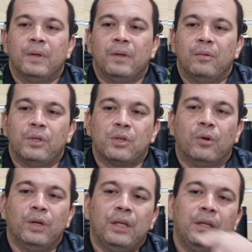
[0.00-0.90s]
which
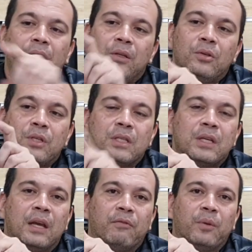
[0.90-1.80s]
only uses an
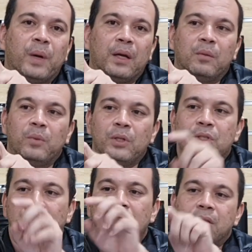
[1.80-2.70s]
aftermarket ball
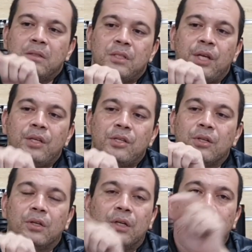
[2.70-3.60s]
joint? Change
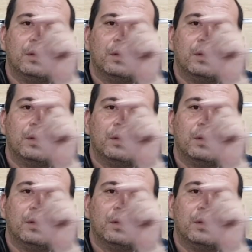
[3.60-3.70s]
your